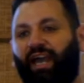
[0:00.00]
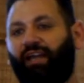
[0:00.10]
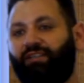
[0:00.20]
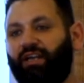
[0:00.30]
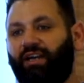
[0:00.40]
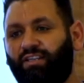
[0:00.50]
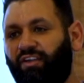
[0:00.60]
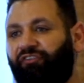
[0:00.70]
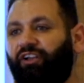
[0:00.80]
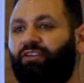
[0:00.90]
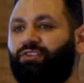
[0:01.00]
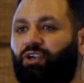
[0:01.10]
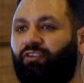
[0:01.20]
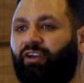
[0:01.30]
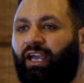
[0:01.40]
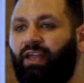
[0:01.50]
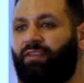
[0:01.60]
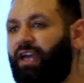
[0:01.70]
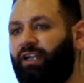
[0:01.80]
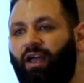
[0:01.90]
and they filled the survey,
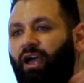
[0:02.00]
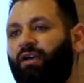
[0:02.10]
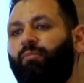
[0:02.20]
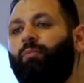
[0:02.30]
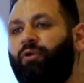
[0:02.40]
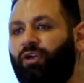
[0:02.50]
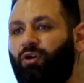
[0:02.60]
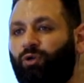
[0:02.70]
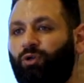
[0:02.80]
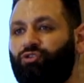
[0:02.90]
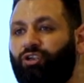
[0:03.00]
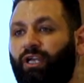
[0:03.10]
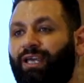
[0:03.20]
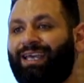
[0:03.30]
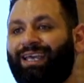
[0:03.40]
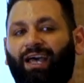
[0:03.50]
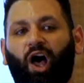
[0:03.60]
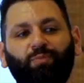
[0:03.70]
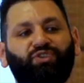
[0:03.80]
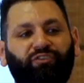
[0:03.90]
and then I come up with a conclusion.
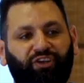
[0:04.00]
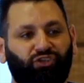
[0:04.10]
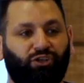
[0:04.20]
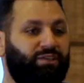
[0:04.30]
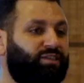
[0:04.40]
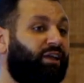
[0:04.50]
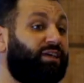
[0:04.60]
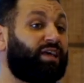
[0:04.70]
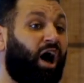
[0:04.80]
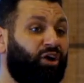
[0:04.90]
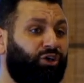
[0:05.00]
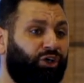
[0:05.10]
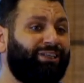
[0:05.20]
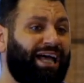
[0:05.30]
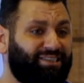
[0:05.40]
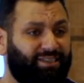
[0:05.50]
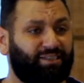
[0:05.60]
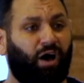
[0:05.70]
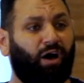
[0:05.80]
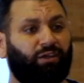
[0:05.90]
Observational studies are good as a
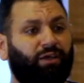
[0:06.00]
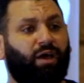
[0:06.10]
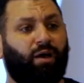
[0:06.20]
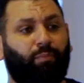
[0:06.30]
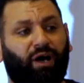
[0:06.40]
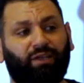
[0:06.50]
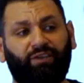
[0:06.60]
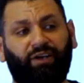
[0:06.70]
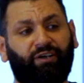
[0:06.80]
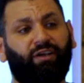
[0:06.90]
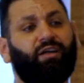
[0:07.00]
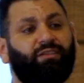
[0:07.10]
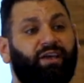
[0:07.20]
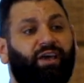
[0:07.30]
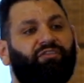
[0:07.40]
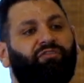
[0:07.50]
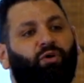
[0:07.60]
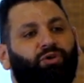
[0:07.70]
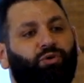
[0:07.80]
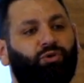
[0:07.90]
start, but they're not there
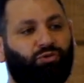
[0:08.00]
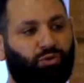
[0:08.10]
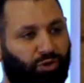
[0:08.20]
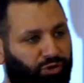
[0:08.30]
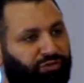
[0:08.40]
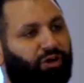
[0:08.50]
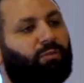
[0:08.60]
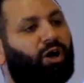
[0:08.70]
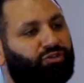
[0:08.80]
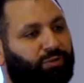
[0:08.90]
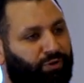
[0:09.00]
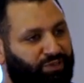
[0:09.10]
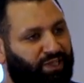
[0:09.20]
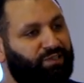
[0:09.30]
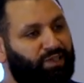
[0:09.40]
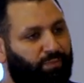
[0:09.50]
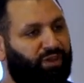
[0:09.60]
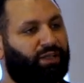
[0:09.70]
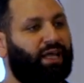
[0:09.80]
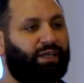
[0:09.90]
for you to confirm 100%
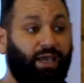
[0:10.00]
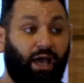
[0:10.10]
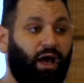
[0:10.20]
something. Like, yeah,